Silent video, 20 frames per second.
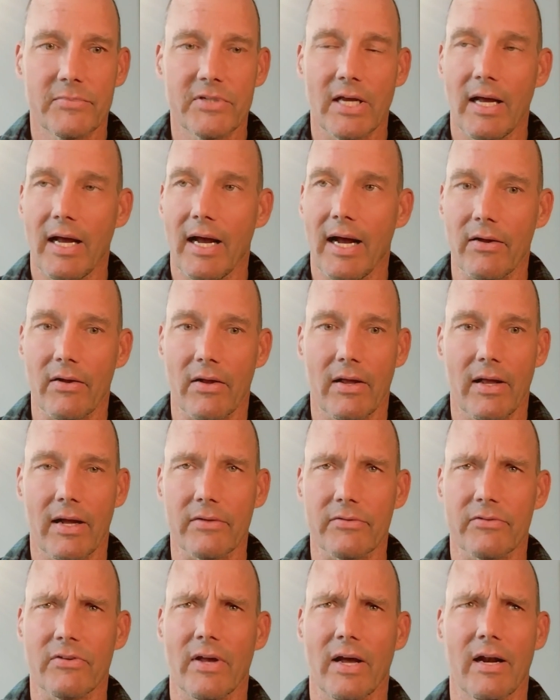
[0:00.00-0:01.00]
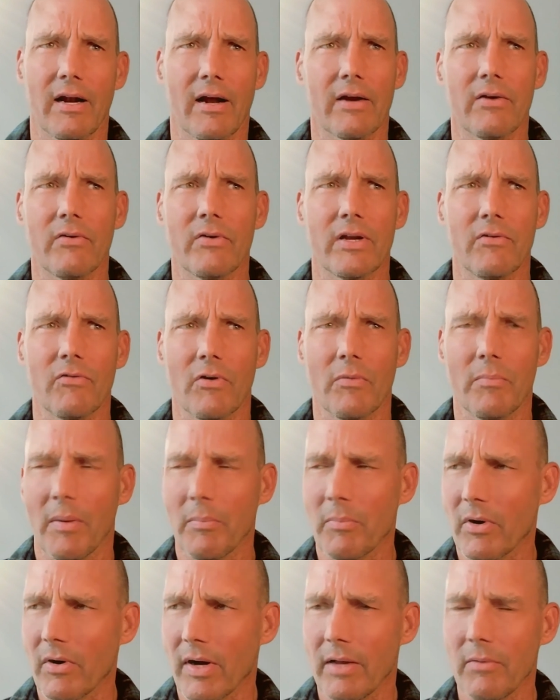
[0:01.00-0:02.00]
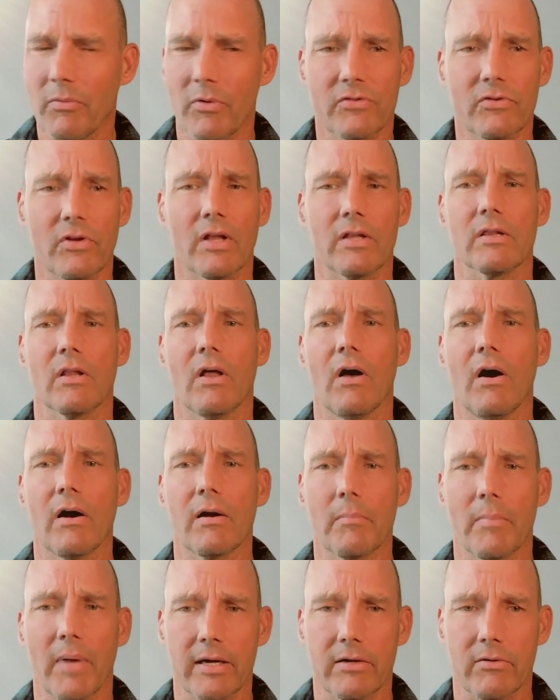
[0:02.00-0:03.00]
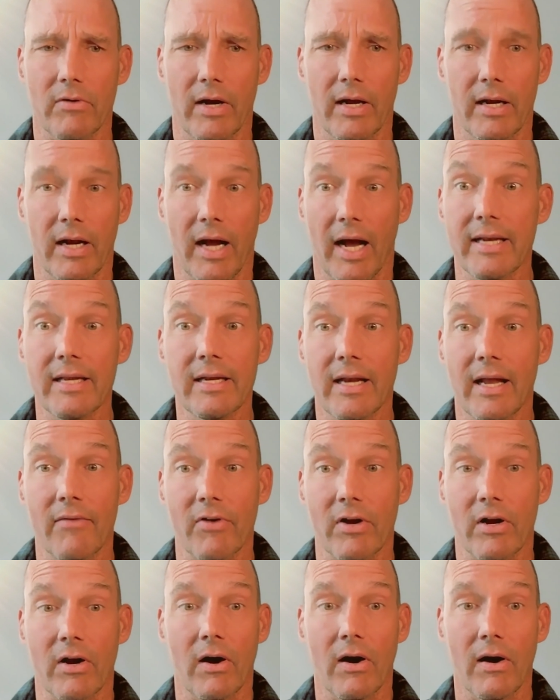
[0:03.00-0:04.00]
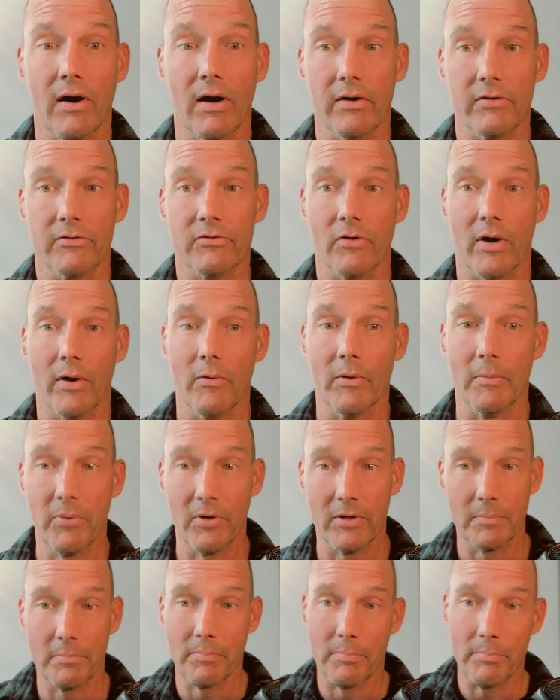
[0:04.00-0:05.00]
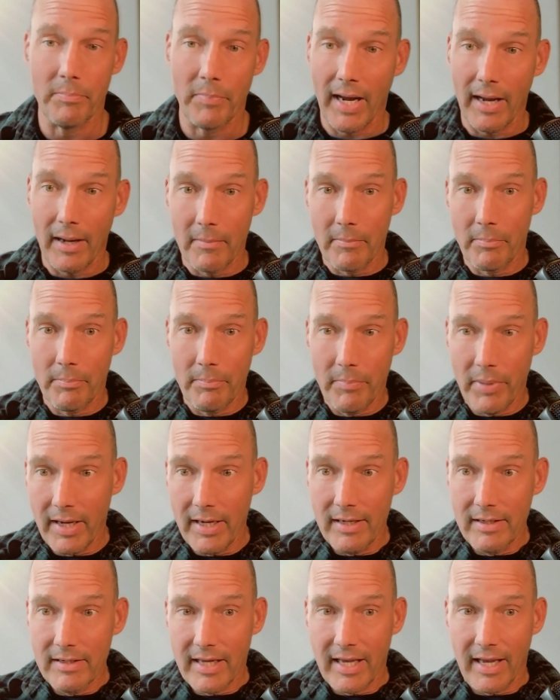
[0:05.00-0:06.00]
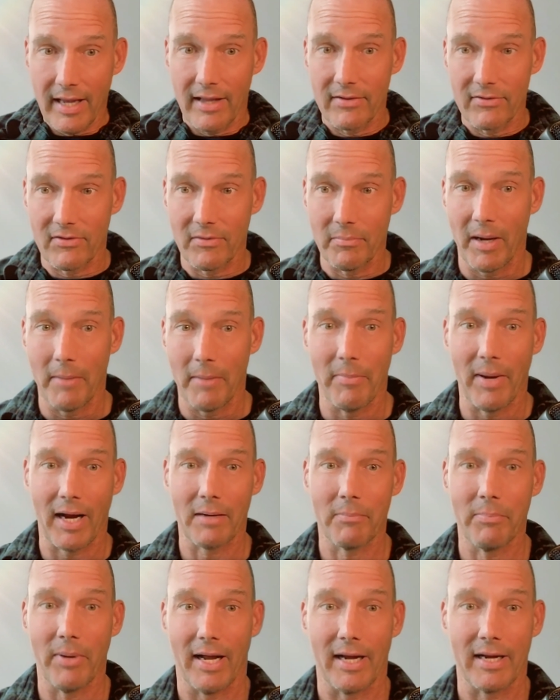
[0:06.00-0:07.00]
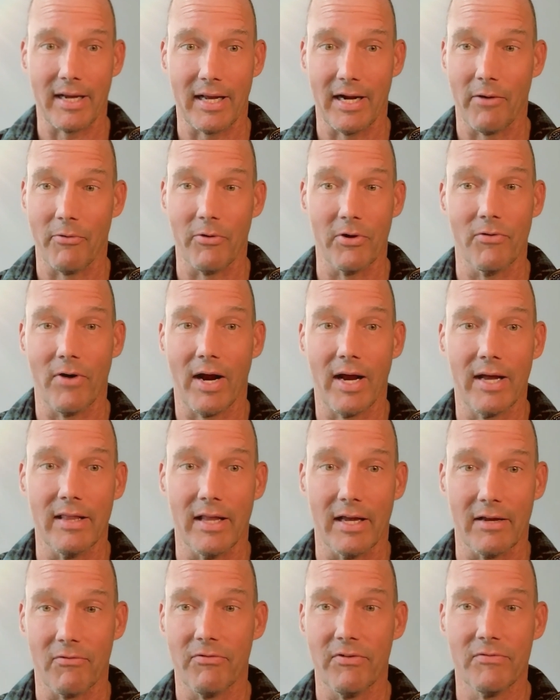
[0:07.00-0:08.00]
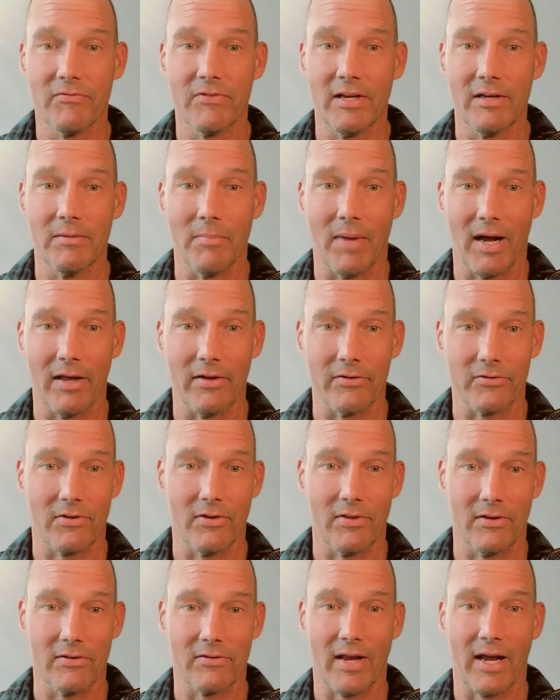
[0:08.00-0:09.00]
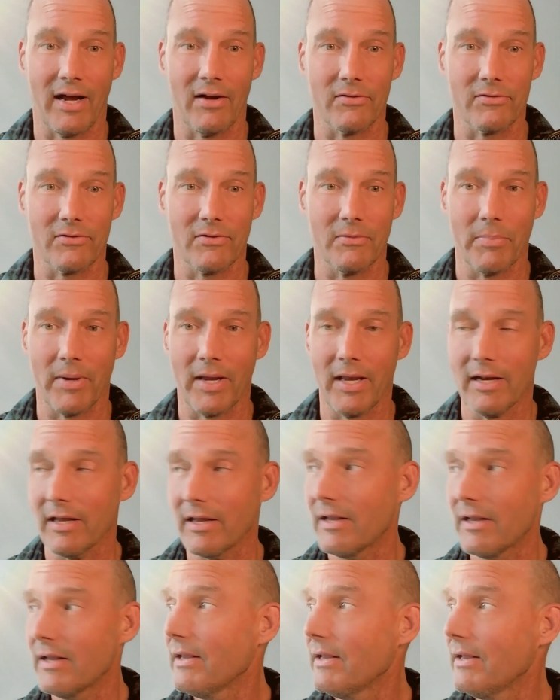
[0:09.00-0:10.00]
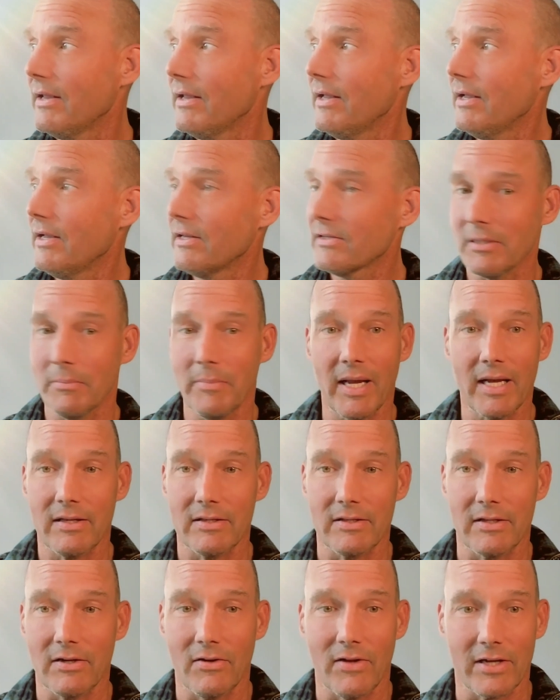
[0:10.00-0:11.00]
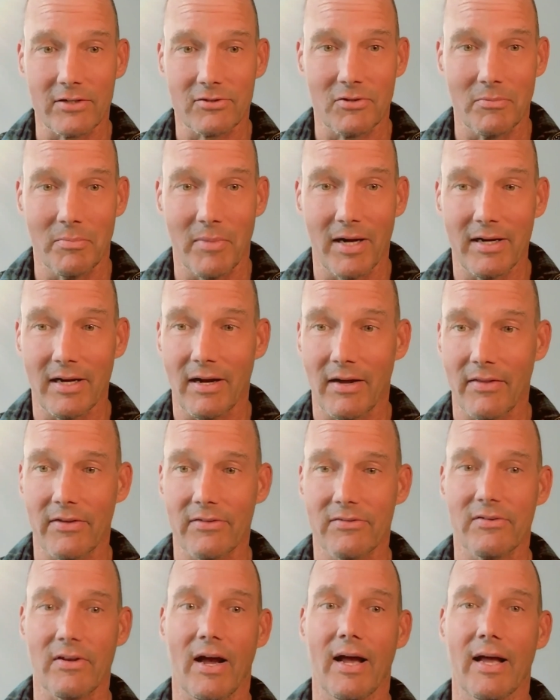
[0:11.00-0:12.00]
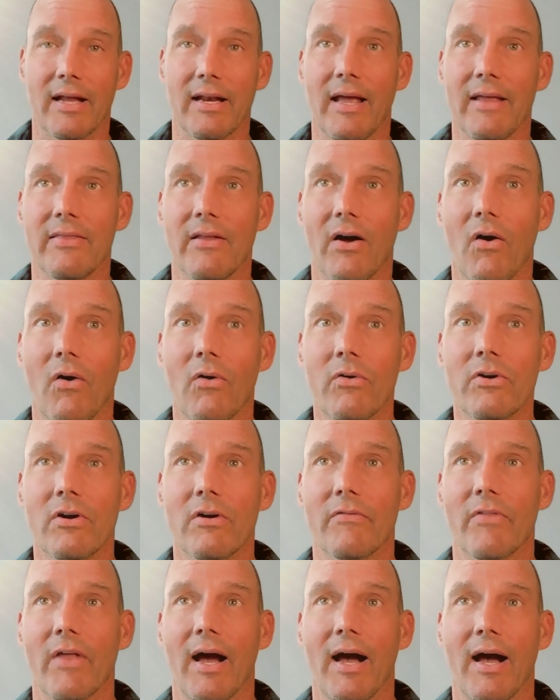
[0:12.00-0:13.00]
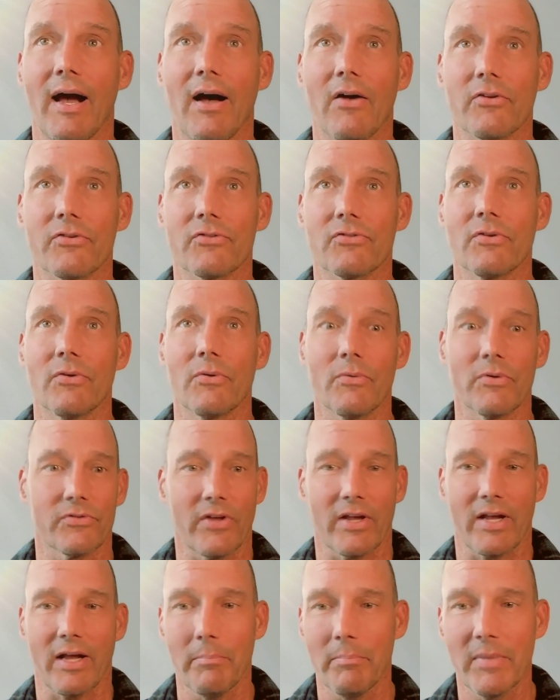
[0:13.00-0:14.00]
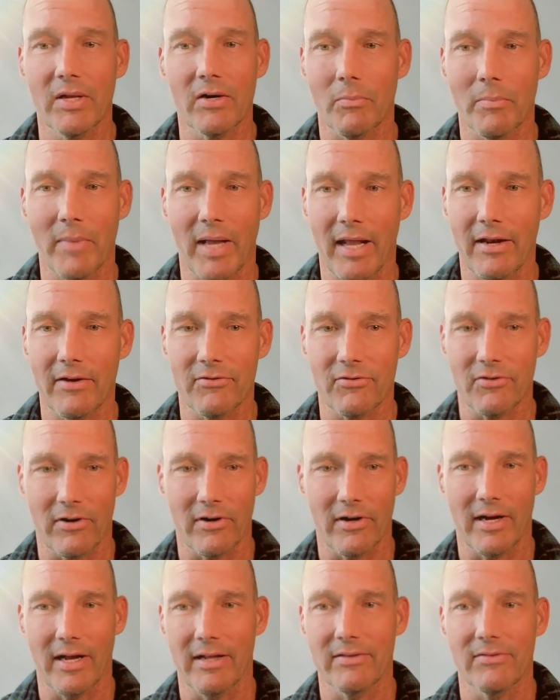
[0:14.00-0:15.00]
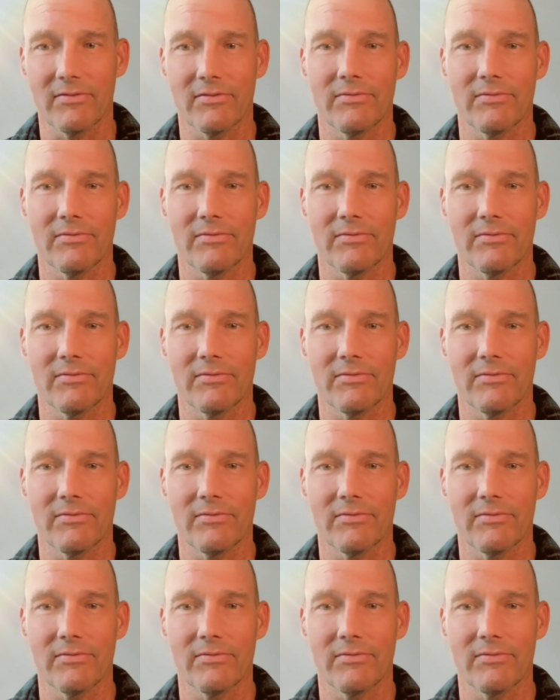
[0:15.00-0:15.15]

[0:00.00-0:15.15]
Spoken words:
outside, I don't even remember. It was a long bike ride. I didn't have a car, so I would put paint cans in my backpack and I would ride like 15 miles to this house to paint it, to make a little extra money on the side. And the owner of the house was like a middle manager at,